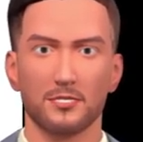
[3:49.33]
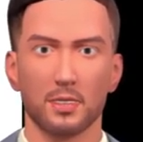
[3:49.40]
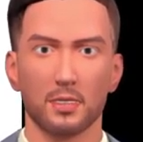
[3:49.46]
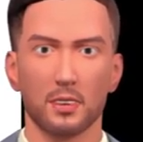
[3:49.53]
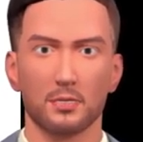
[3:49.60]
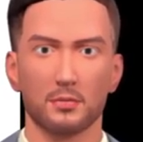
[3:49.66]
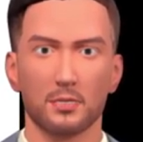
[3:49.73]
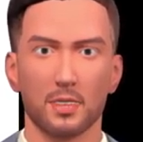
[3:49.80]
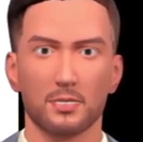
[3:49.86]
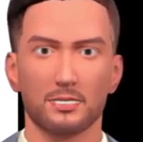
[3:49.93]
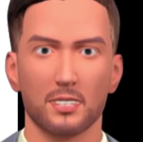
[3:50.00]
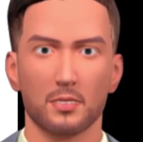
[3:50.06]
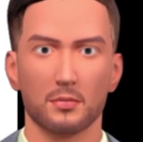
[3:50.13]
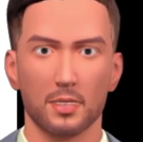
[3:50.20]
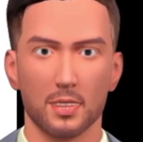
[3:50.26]
carefully
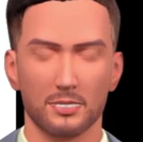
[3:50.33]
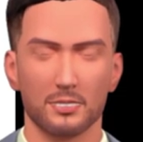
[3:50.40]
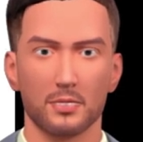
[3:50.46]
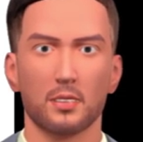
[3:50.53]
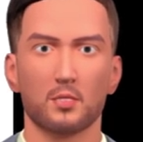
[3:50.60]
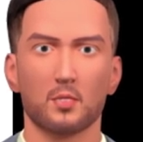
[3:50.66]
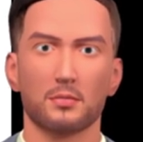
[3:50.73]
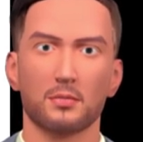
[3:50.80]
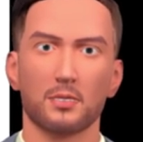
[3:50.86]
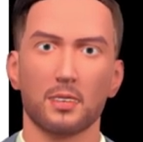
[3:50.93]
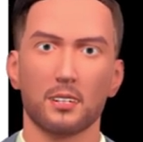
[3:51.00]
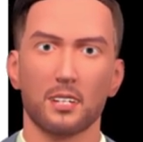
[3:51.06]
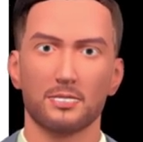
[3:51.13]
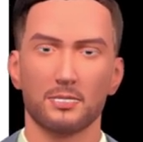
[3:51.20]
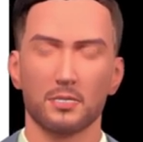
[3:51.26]
and thoroughly understand
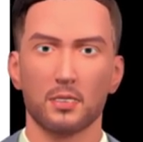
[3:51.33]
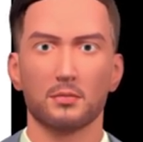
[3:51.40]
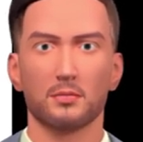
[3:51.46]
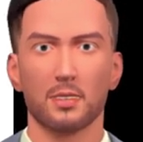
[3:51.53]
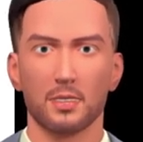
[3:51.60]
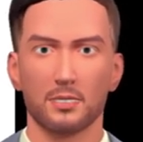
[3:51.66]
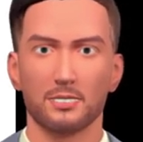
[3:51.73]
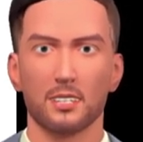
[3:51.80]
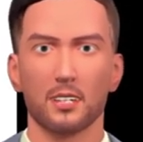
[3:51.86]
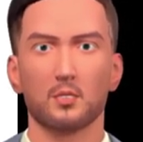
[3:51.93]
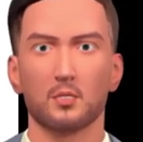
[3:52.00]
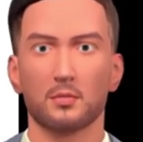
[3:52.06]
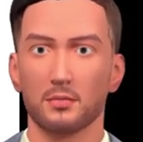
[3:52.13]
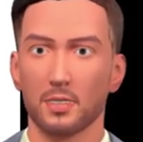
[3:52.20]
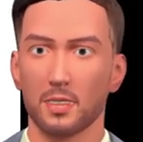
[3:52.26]
the risks involved
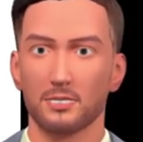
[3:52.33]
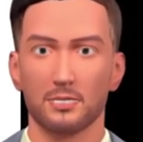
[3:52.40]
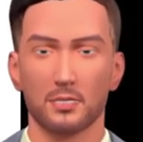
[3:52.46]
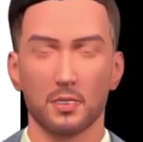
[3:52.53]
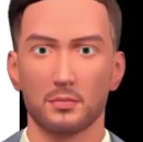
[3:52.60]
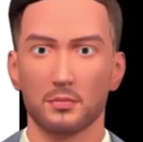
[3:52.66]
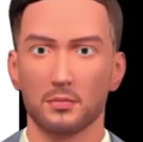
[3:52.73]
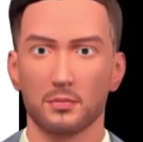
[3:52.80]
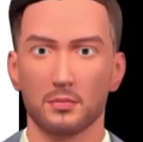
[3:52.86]
before investing.